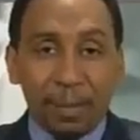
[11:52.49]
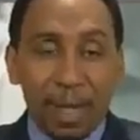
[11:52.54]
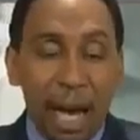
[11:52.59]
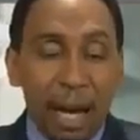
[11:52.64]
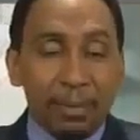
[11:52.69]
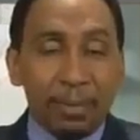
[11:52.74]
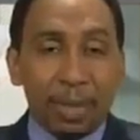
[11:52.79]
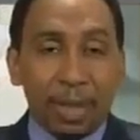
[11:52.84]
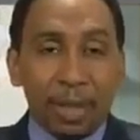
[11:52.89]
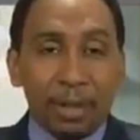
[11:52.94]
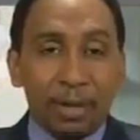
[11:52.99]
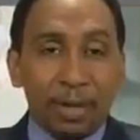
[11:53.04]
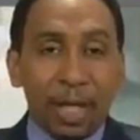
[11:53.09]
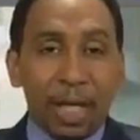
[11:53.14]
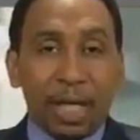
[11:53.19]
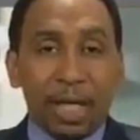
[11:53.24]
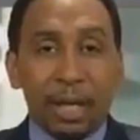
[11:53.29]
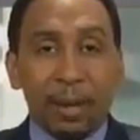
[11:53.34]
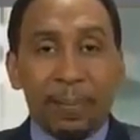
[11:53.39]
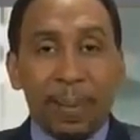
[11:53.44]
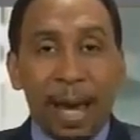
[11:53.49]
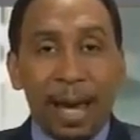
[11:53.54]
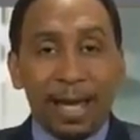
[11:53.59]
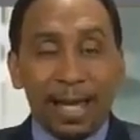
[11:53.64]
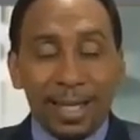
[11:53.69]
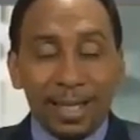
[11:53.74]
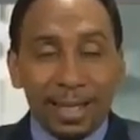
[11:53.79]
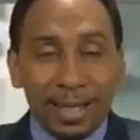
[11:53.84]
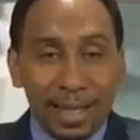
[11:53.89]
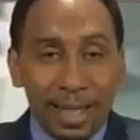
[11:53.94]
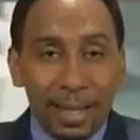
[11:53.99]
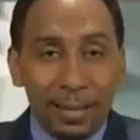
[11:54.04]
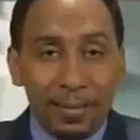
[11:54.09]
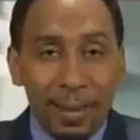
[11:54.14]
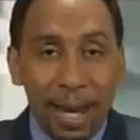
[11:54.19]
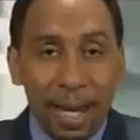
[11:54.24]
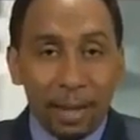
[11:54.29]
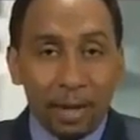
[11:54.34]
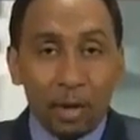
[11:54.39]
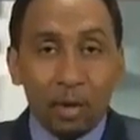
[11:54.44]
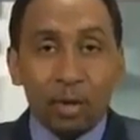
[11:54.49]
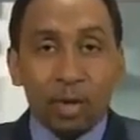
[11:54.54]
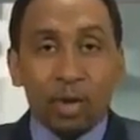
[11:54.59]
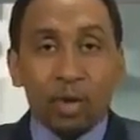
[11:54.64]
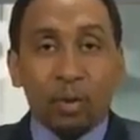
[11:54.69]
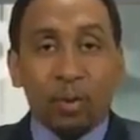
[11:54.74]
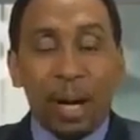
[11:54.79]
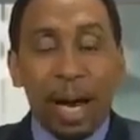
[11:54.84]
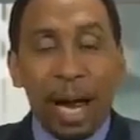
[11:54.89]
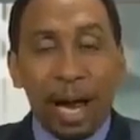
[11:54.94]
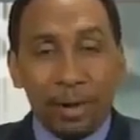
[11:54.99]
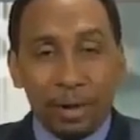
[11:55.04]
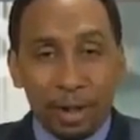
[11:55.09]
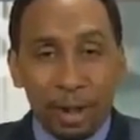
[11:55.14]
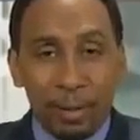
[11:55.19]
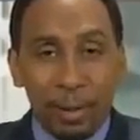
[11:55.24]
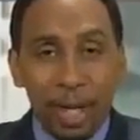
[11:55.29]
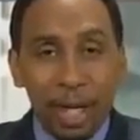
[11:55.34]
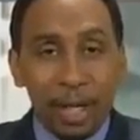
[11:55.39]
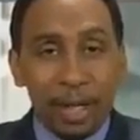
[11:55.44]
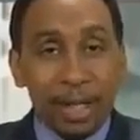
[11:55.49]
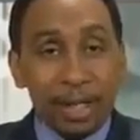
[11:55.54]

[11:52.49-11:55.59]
I'm still thinking about his teammates who surround him.